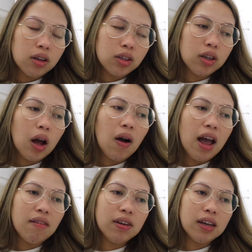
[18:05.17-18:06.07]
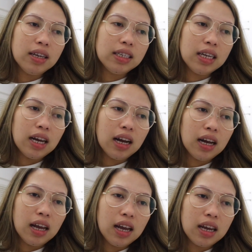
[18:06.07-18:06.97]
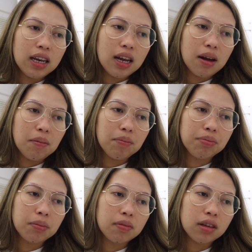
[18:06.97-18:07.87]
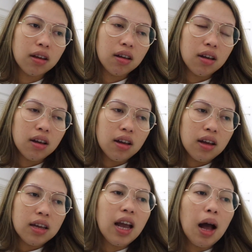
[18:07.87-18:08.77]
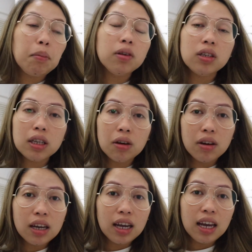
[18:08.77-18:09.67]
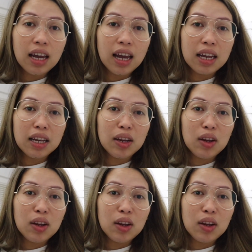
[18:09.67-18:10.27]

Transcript: So, now I have an idea and, um, yeah, I'm considering it and,